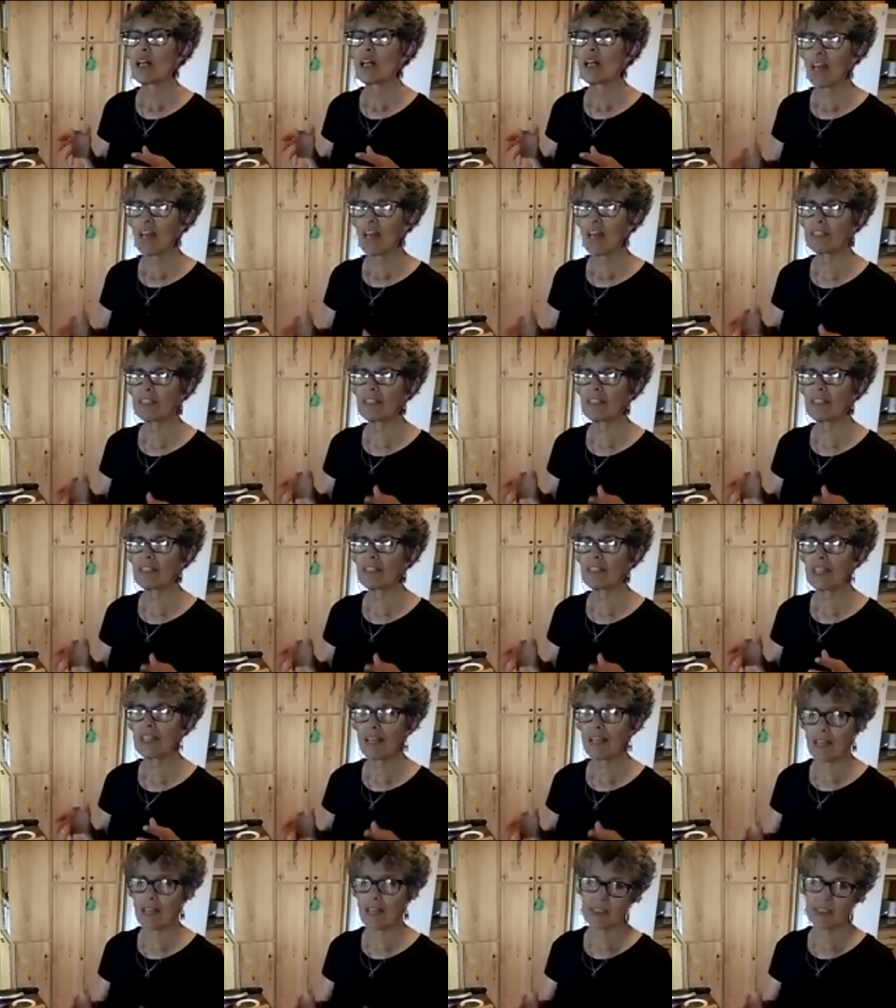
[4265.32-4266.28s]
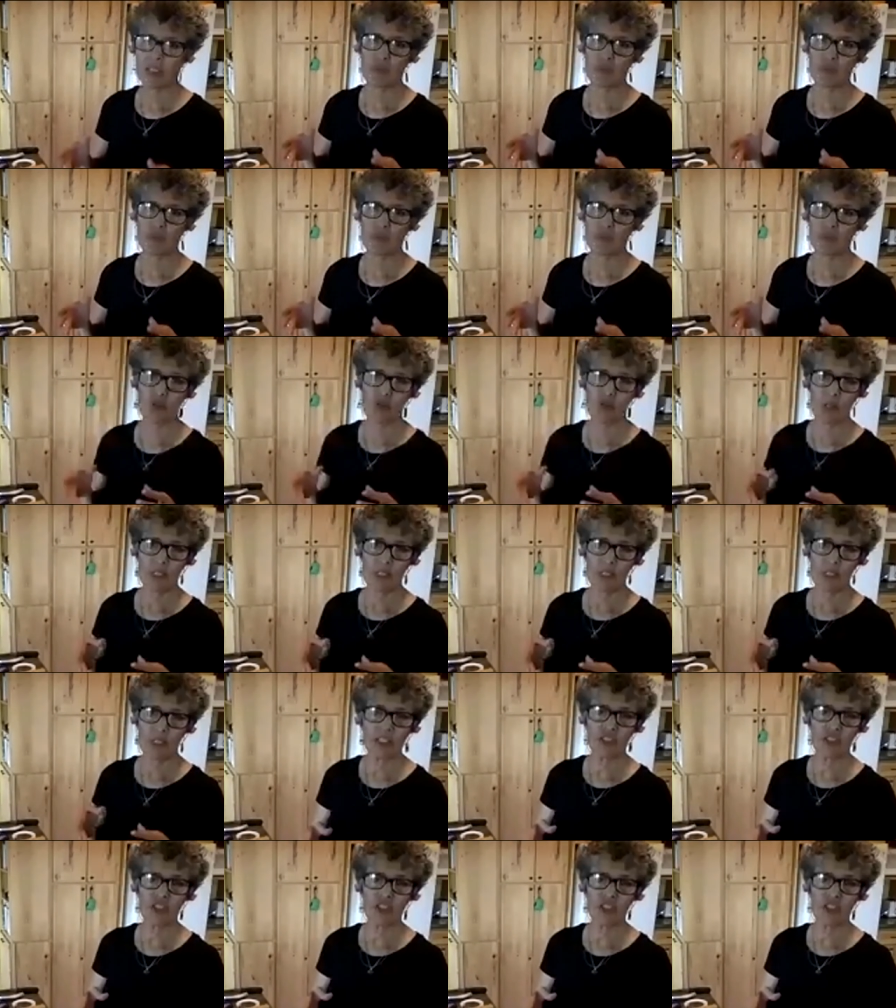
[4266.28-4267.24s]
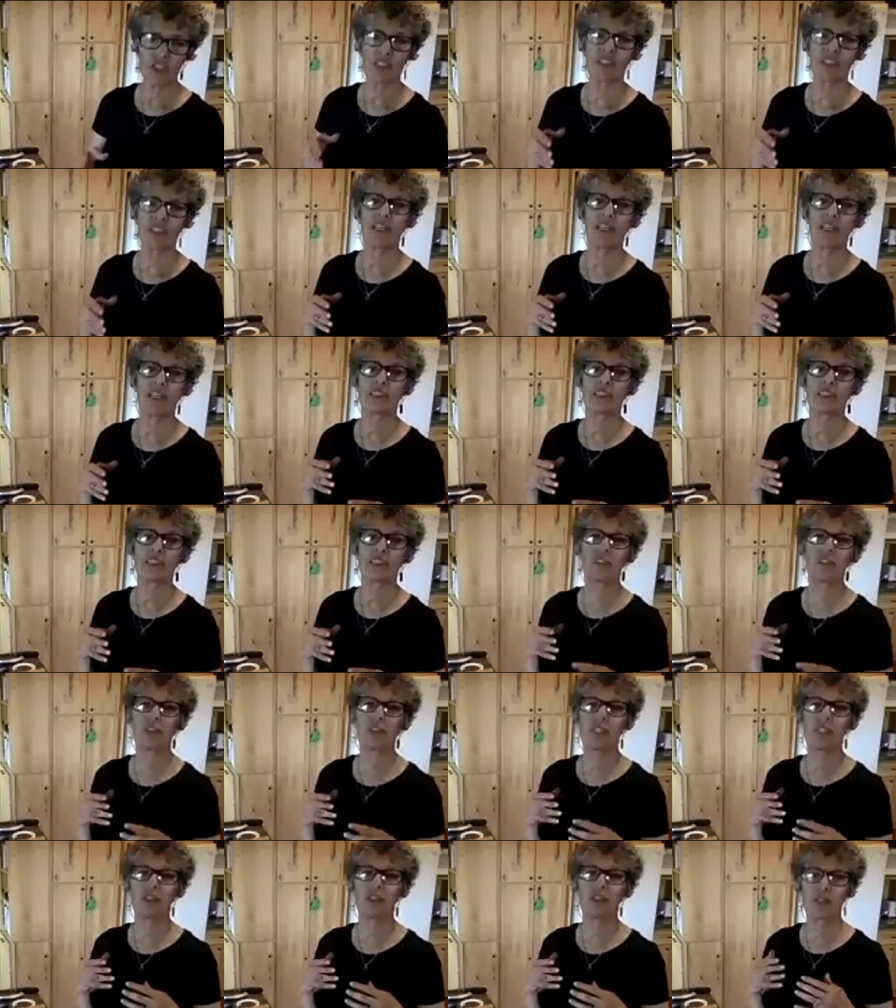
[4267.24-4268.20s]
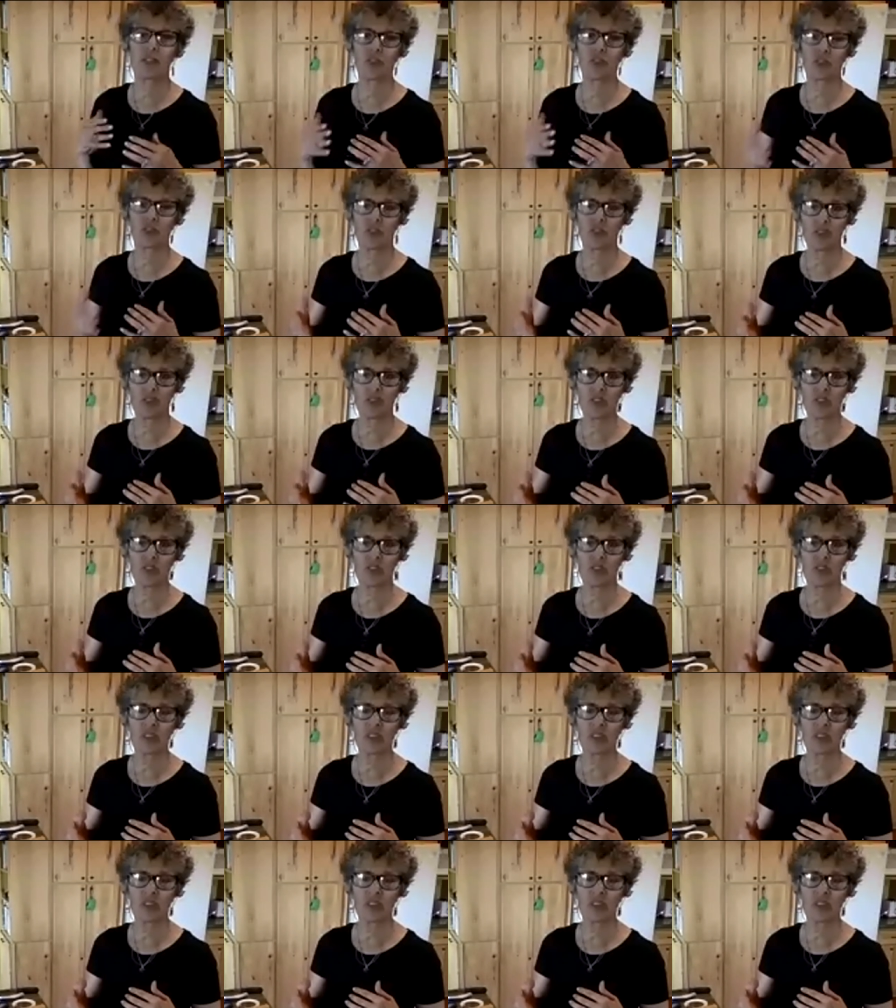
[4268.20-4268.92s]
lactic acid fermentation that's activated by salt.